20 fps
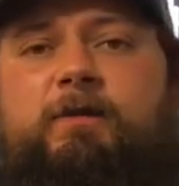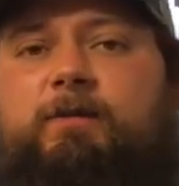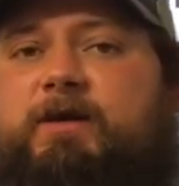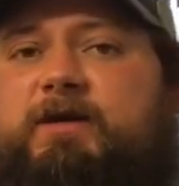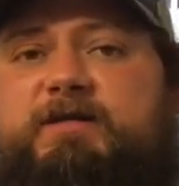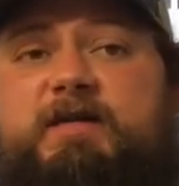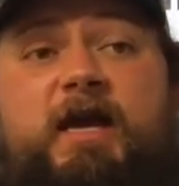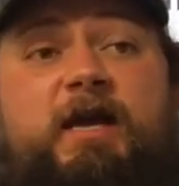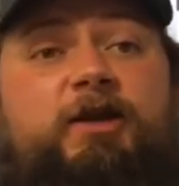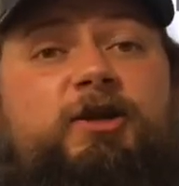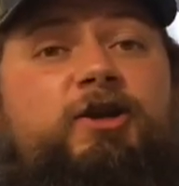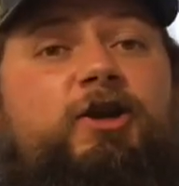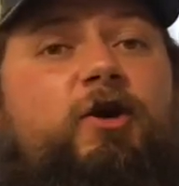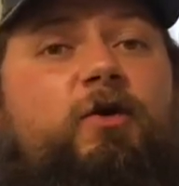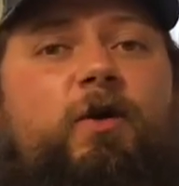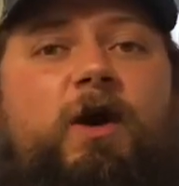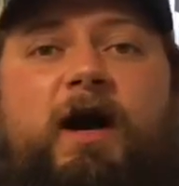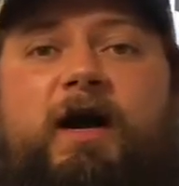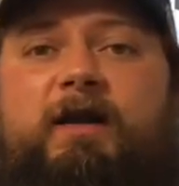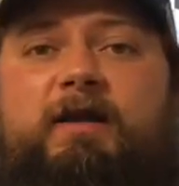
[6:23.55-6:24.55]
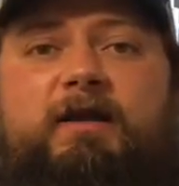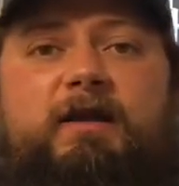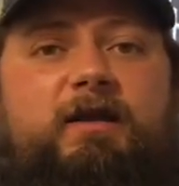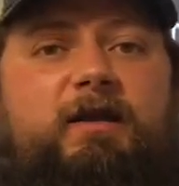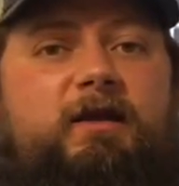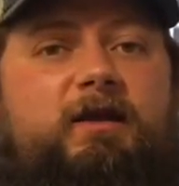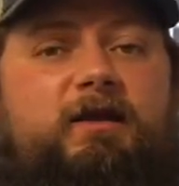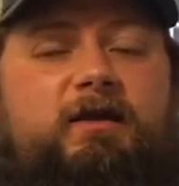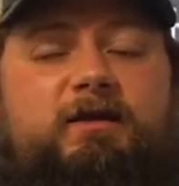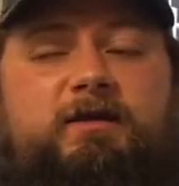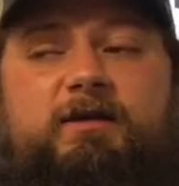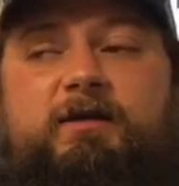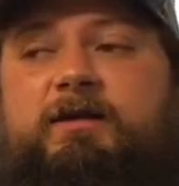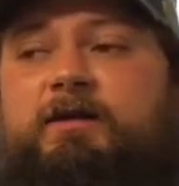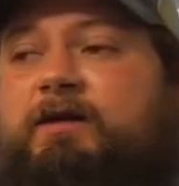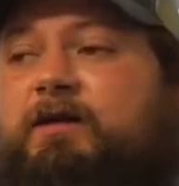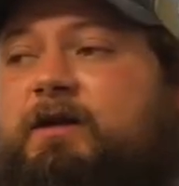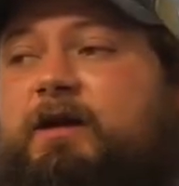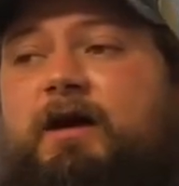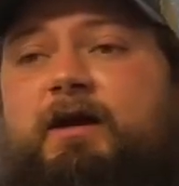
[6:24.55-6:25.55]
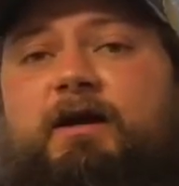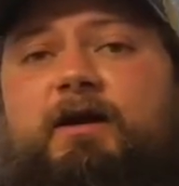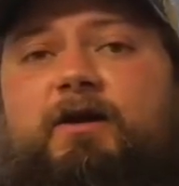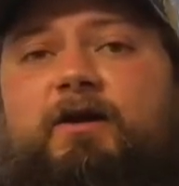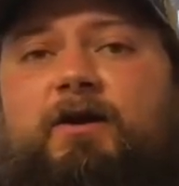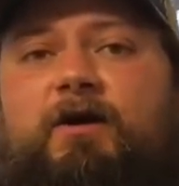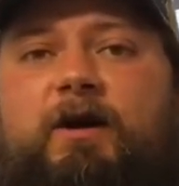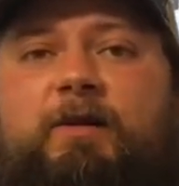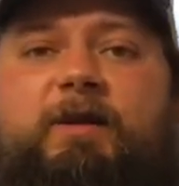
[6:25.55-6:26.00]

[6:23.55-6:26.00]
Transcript: because I had no idea, none at all.